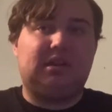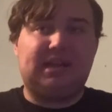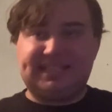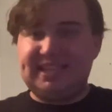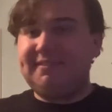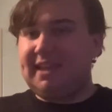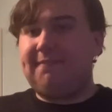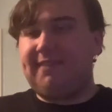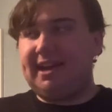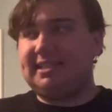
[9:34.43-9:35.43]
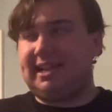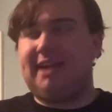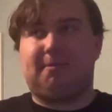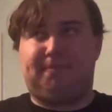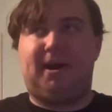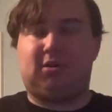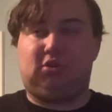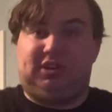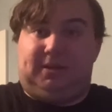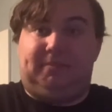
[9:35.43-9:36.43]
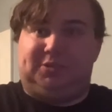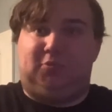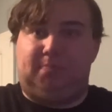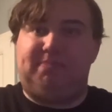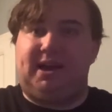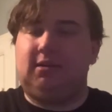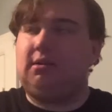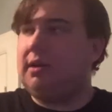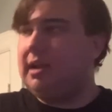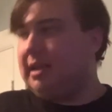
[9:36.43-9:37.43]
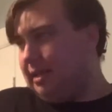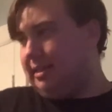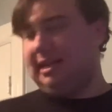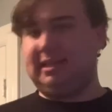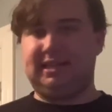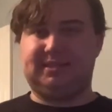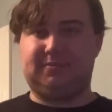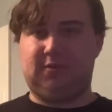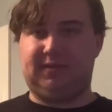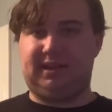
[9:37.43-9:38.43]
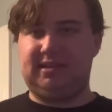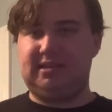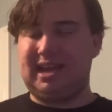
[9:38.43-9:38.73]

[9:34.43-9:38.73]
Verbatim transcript: Because even the effects in Harry Potter are looking much more better than in this movie.